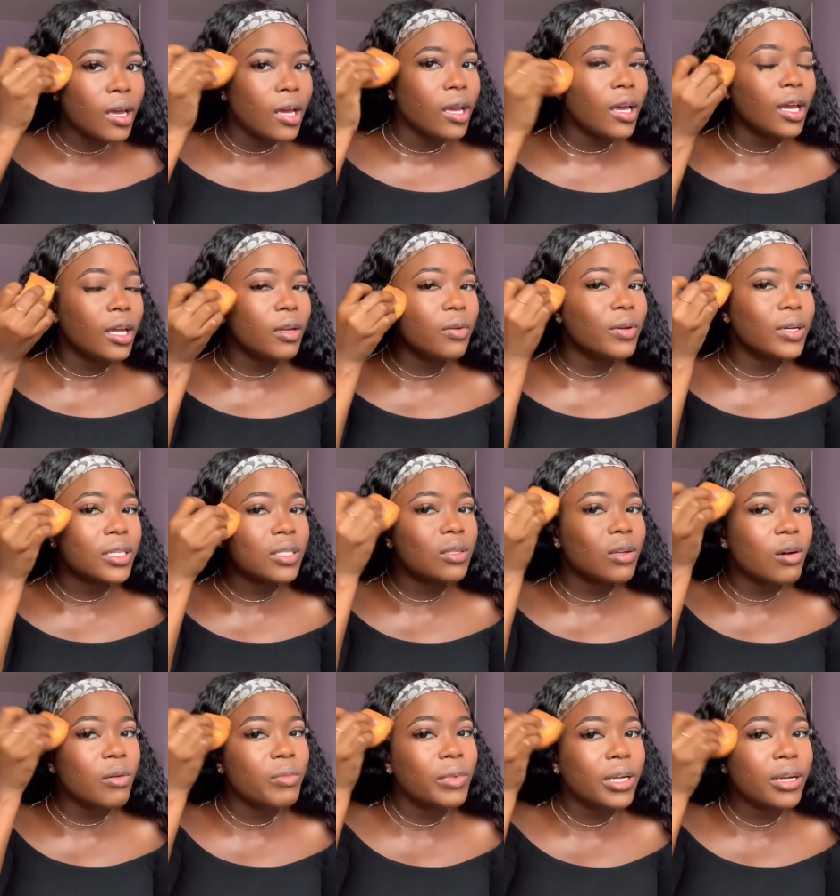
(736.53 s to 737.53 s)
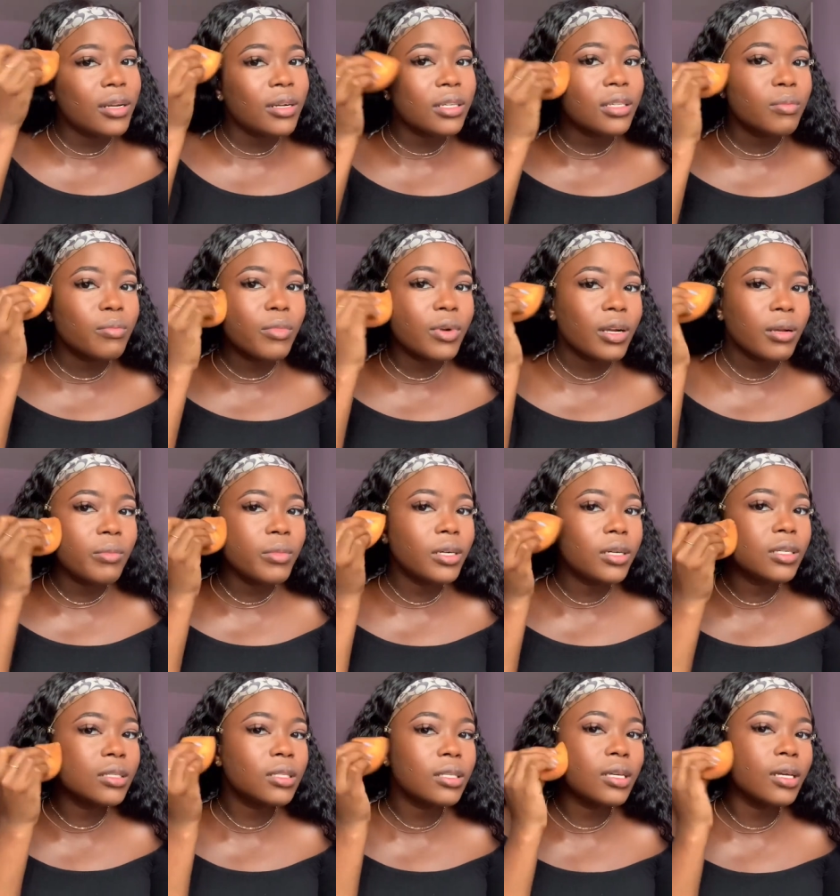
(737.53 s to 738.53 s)
Anyways, now my nurse bring me
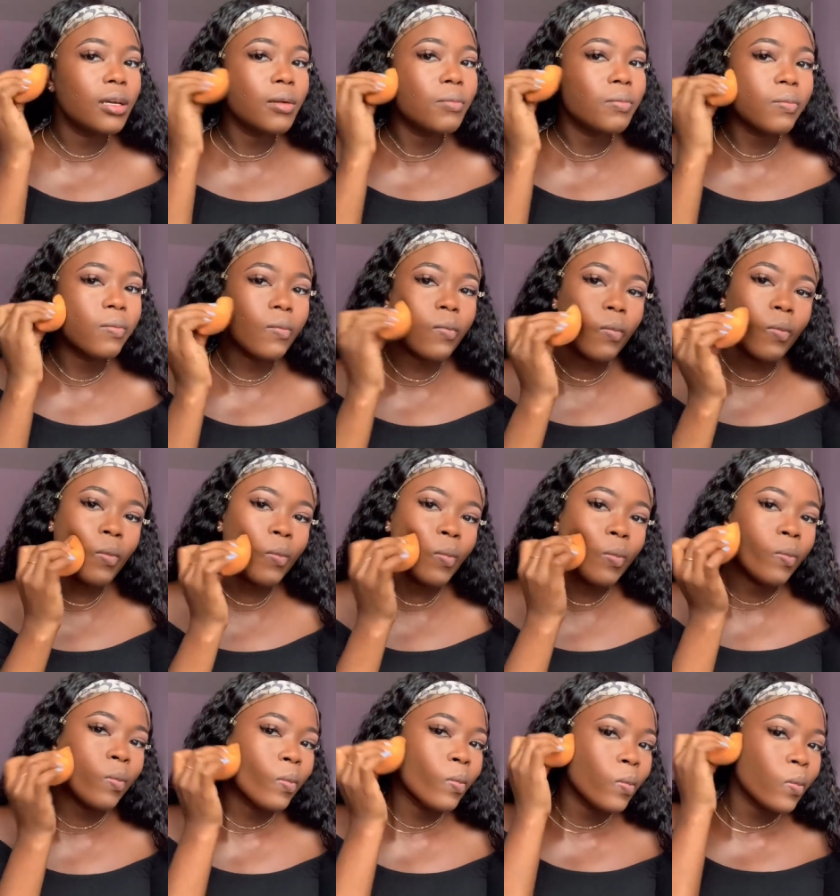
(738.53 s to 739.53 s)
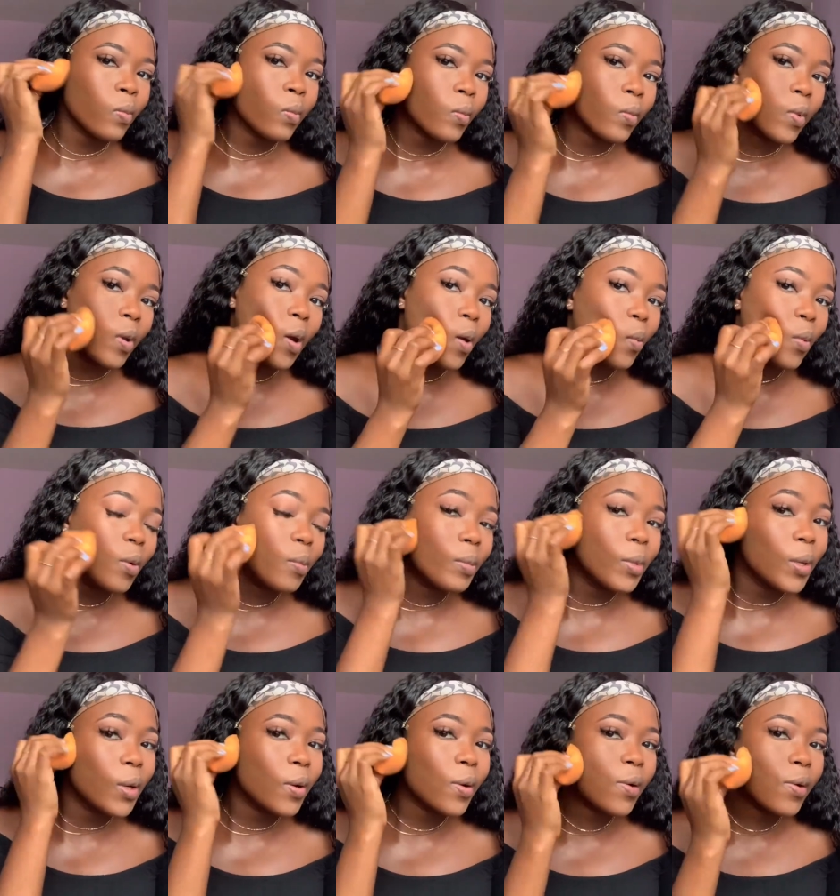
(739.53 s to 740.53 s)
to see him, and when I
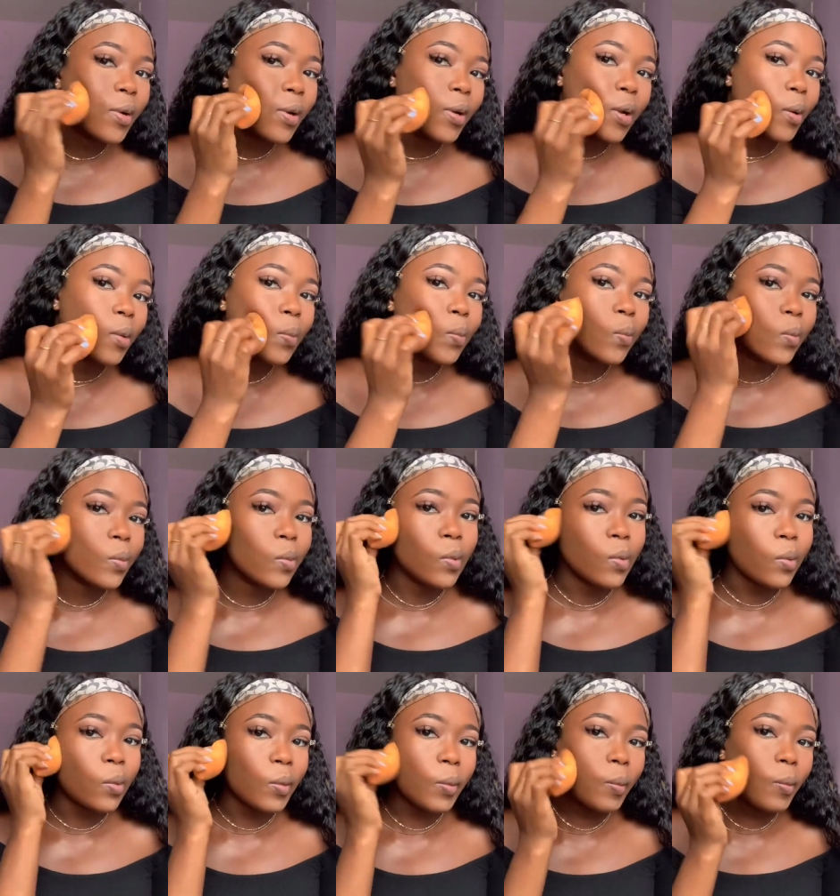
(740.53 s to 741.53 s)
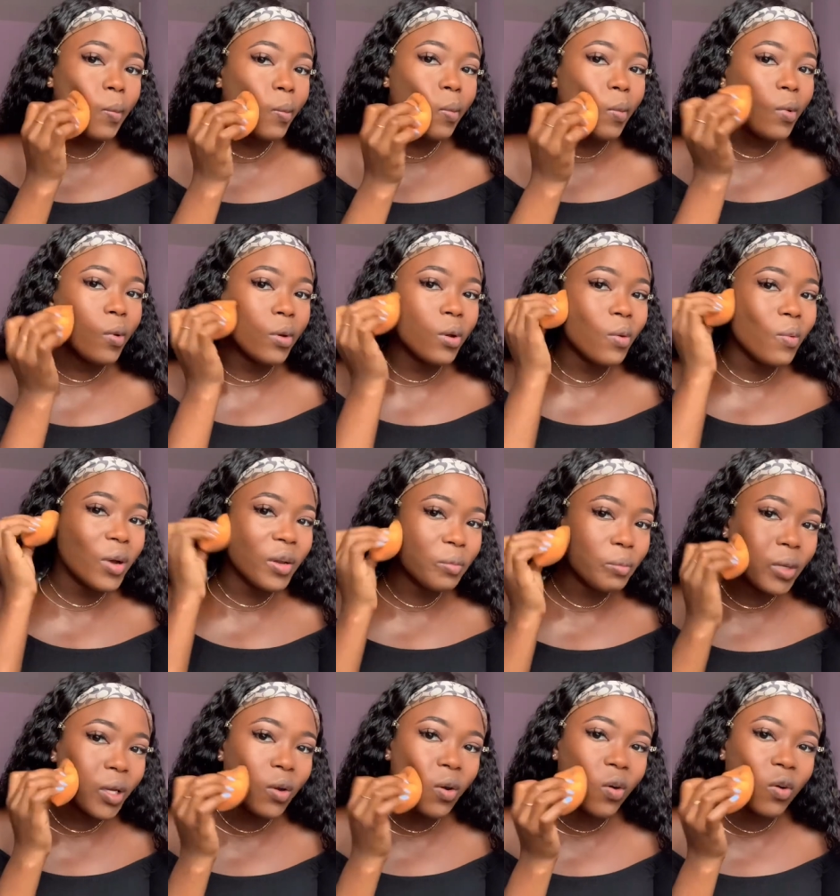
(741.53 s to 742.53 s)
go around there, I don't want
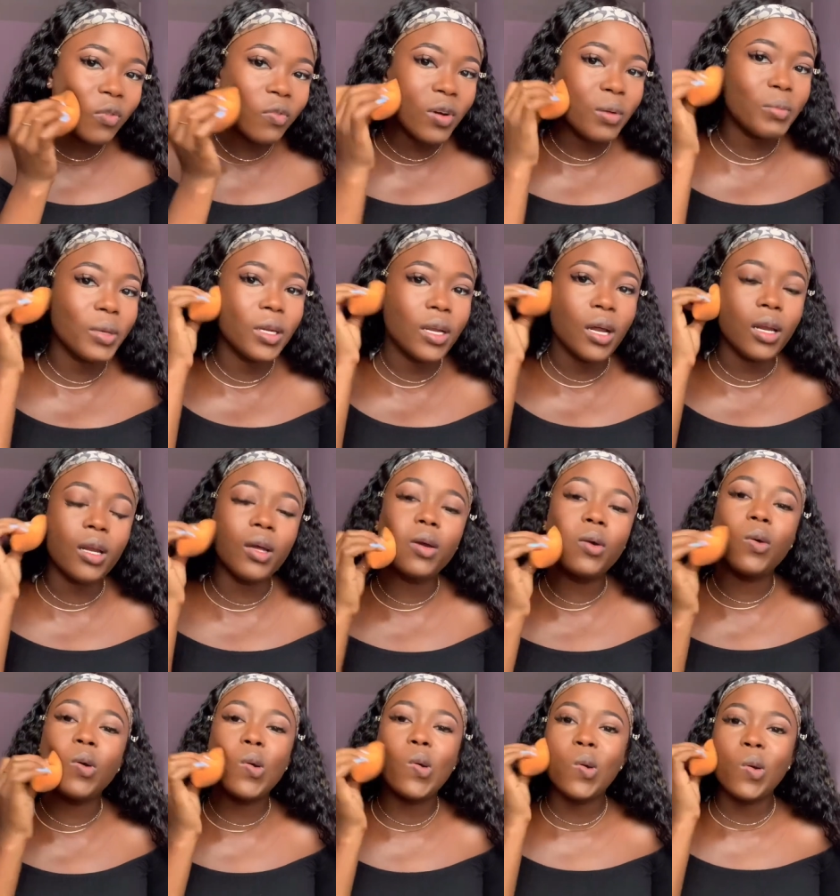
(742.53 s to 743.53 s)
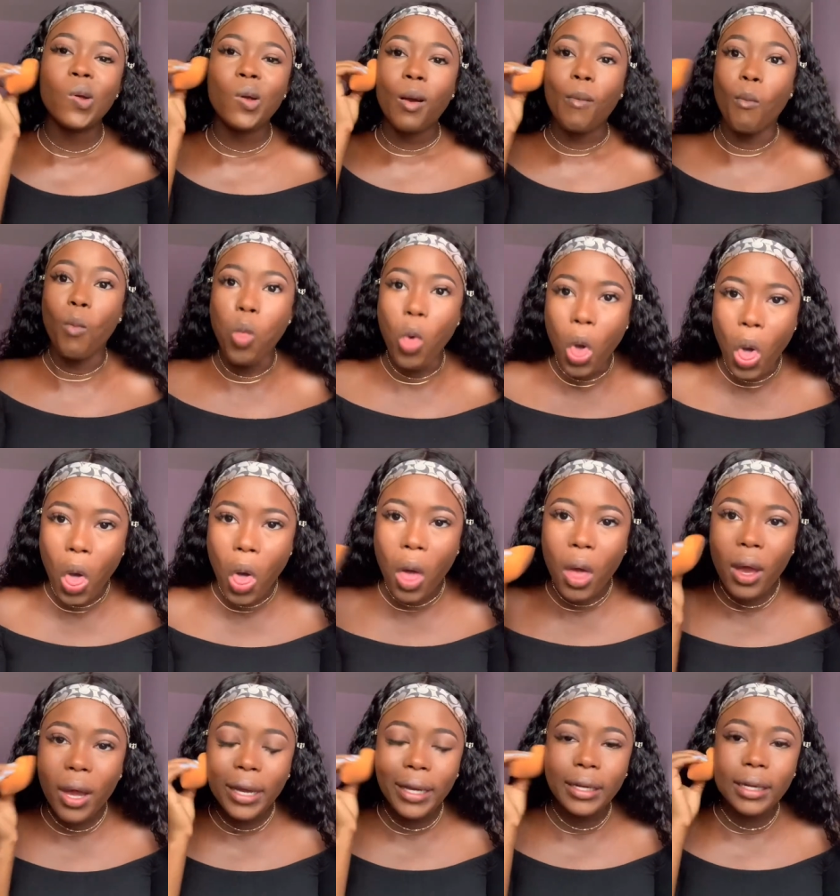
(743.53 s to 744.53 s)
big old vomit that Lego
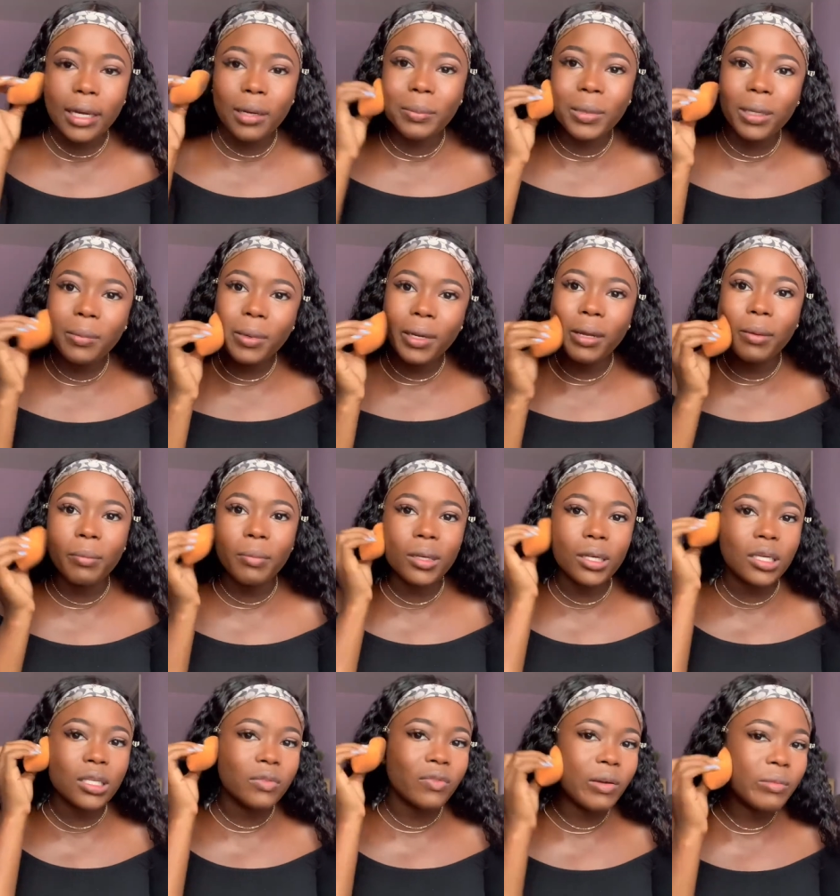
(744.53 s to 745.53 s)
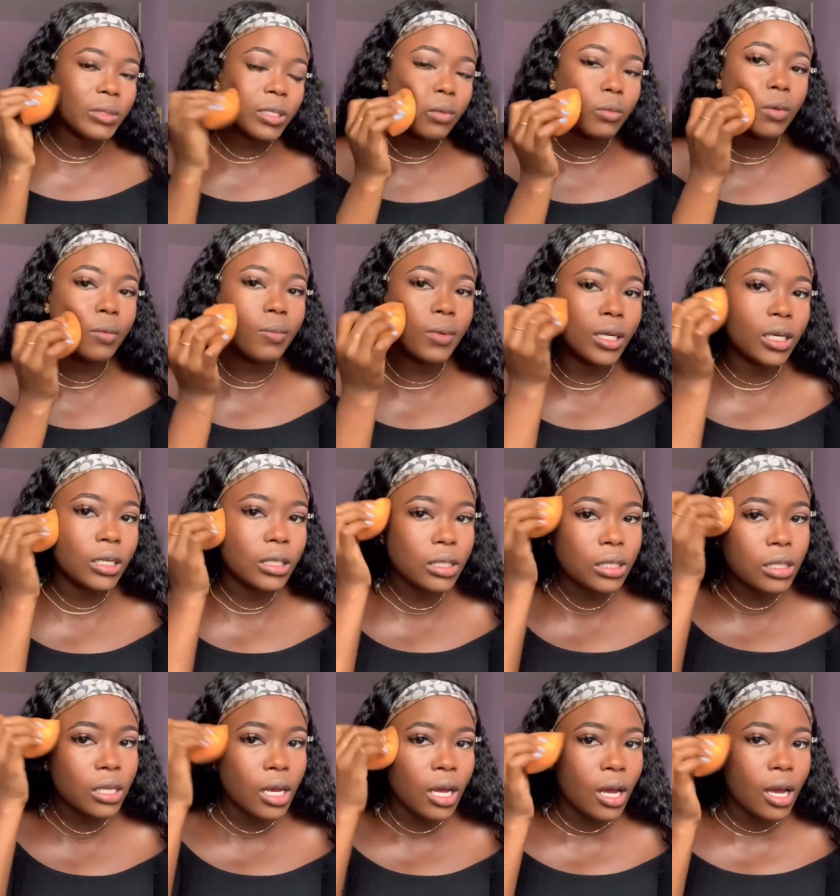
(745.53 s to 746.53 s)
in other people in place, vomit up the place.
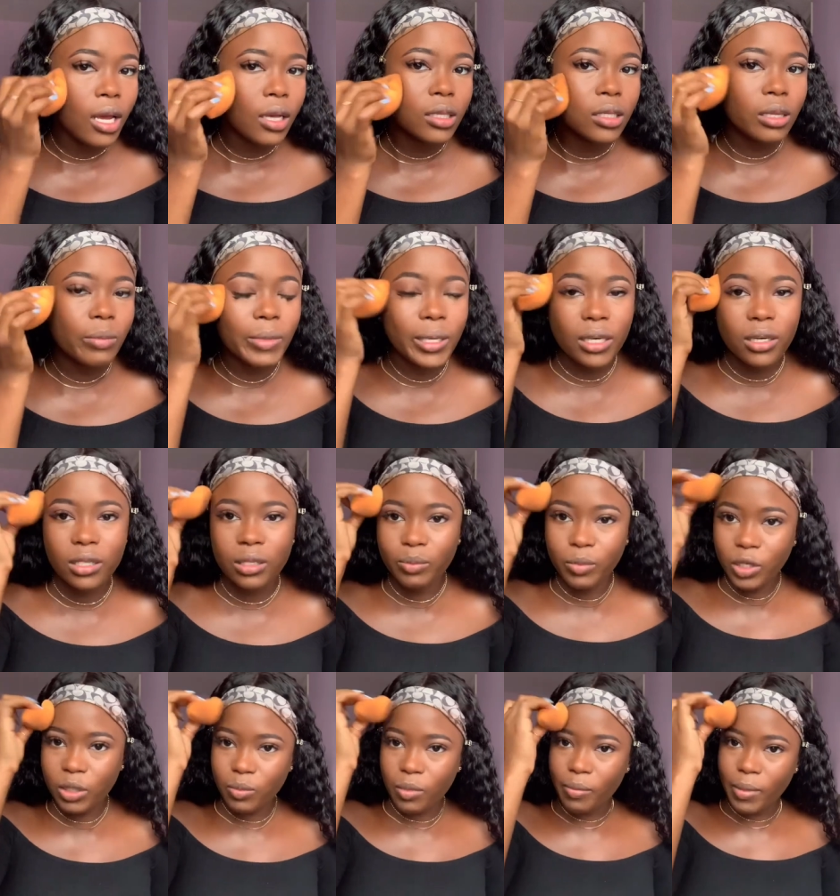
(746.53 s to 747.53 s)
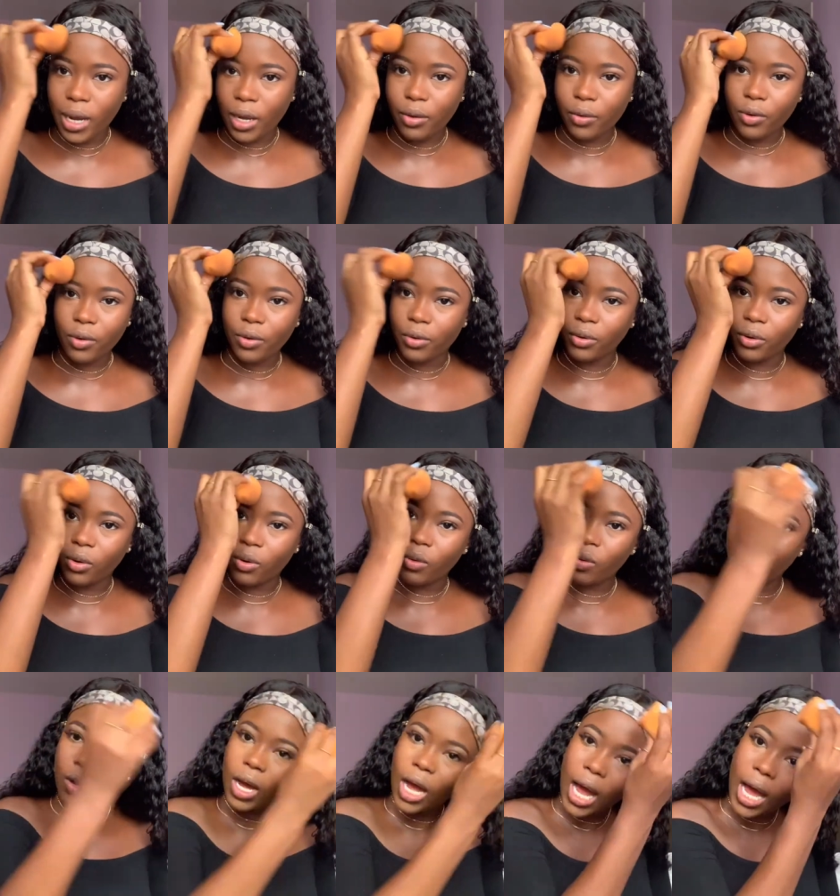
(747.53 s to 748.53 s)
So my nurse push me back around
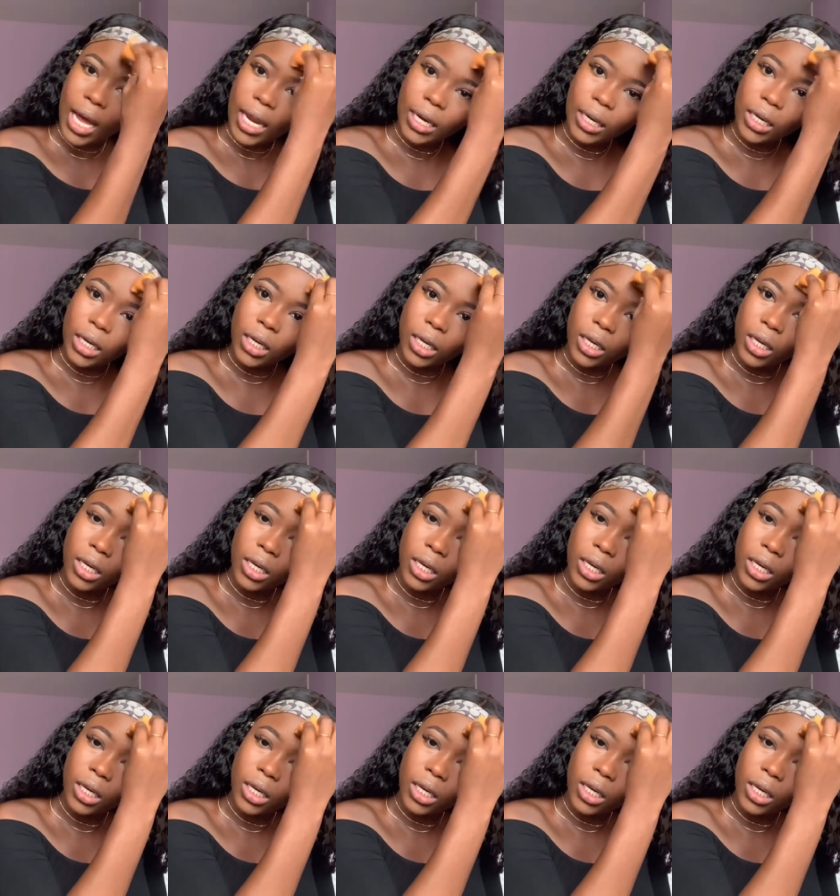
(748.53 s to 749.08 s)
now, and